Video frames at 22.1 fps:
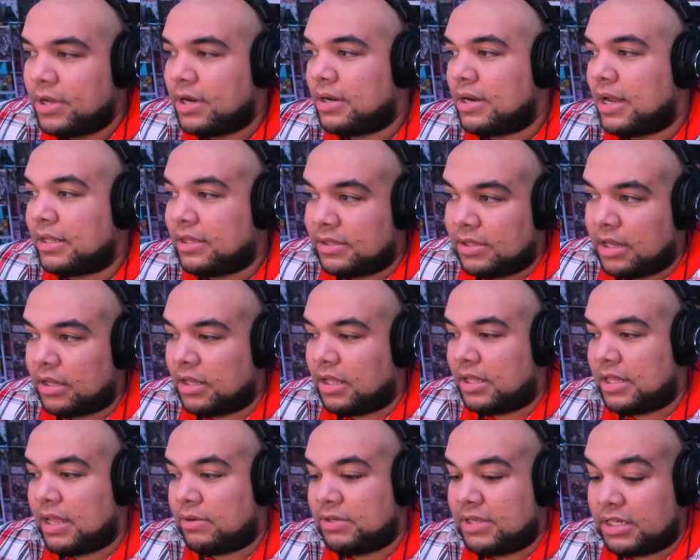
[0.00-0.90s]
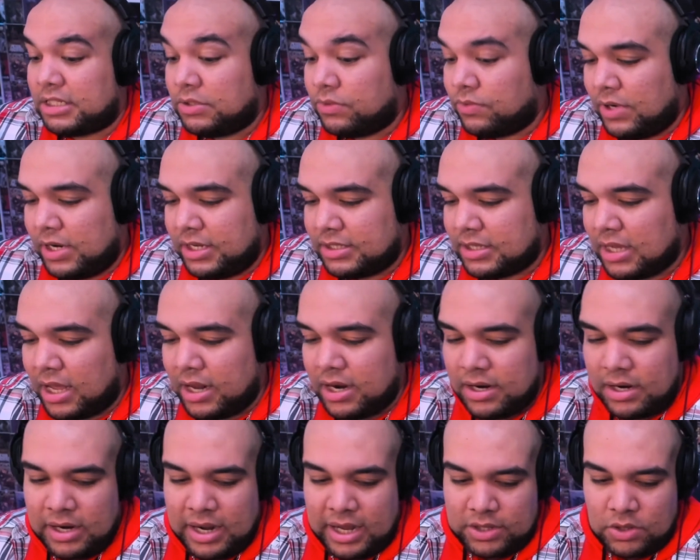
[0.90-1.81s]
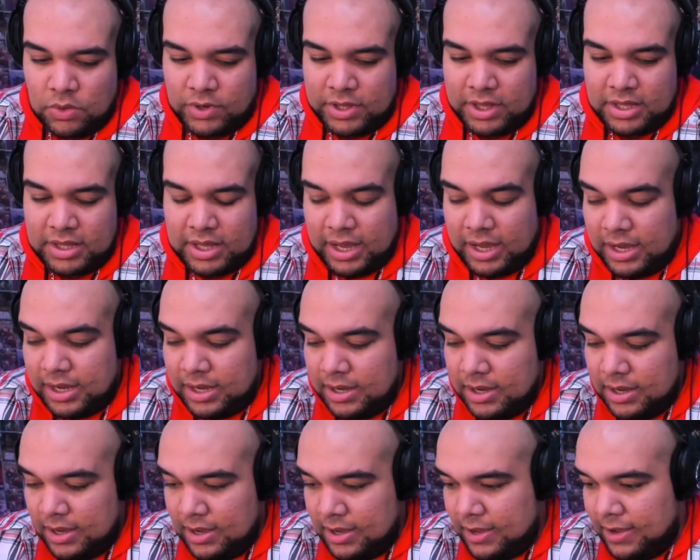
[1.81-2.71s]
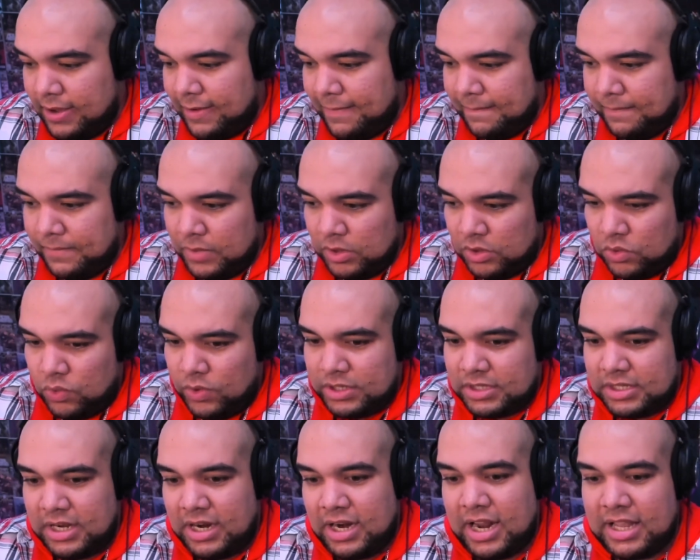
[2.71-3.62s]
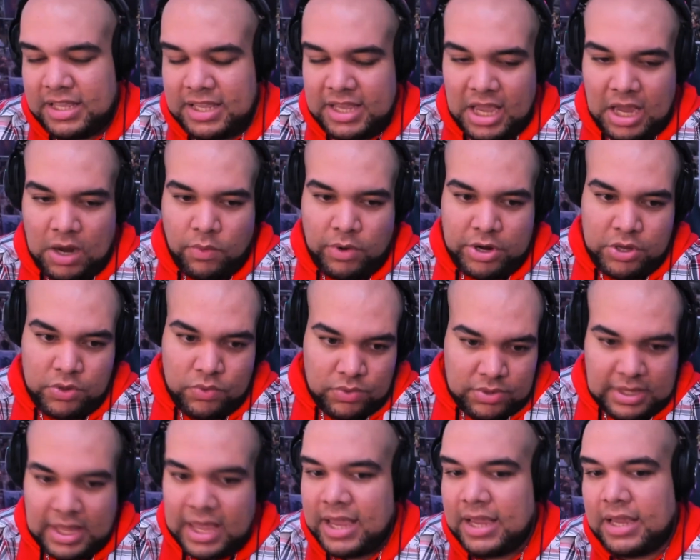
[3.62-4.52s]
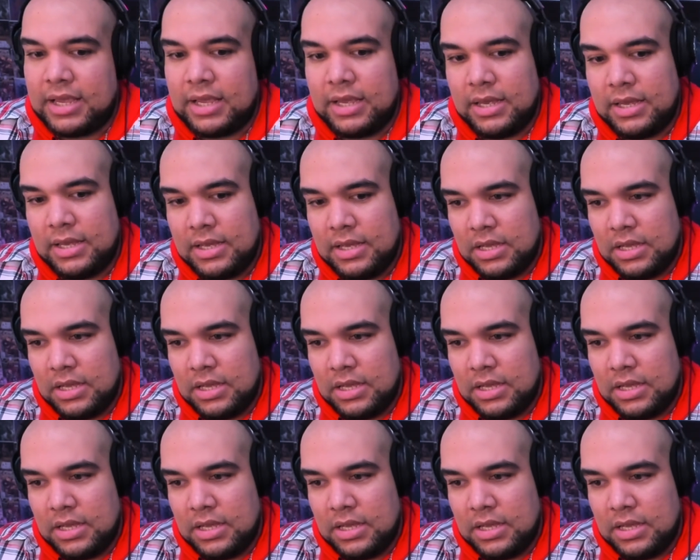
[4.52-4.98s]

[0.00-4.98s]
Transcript: and I thought that that was actually really solid, like the way that they twisted it at the end, where you think,